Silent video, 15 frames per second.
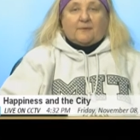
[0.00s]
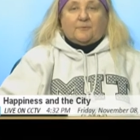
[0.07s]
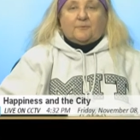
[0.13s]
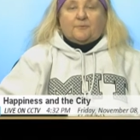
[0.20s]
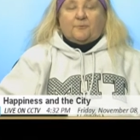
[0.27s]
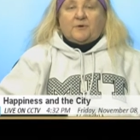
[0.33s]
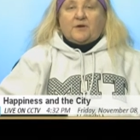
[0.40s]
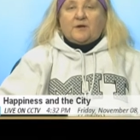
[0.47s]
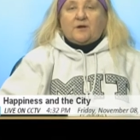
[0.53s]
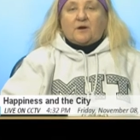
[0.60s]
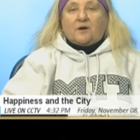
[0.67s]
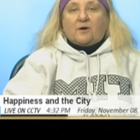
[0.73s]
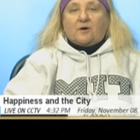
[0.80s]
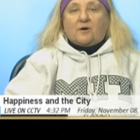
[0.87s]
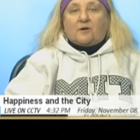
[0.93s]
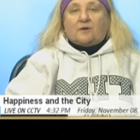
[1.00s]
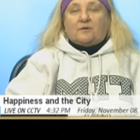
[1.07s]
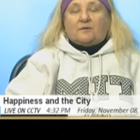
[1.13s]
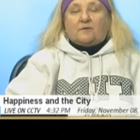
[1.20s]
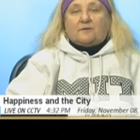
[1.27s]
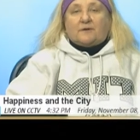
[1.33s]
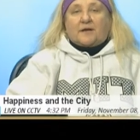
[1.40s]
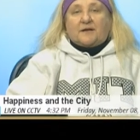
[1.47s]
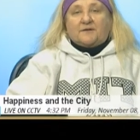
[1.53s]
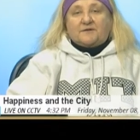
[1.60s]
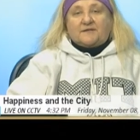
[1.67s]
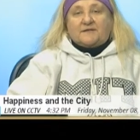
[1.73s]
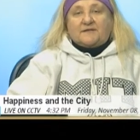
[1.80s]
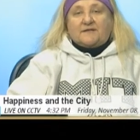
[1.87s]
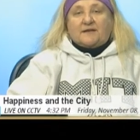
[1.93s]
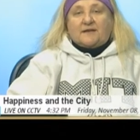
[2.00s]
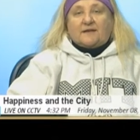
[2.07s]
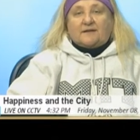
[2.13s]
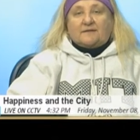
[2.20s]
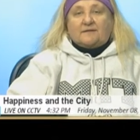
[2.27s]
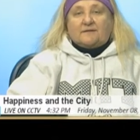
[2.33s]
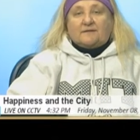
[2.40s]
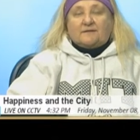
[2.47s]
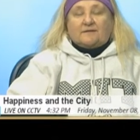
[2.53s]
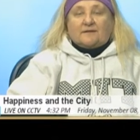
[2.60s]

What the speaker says: we all understand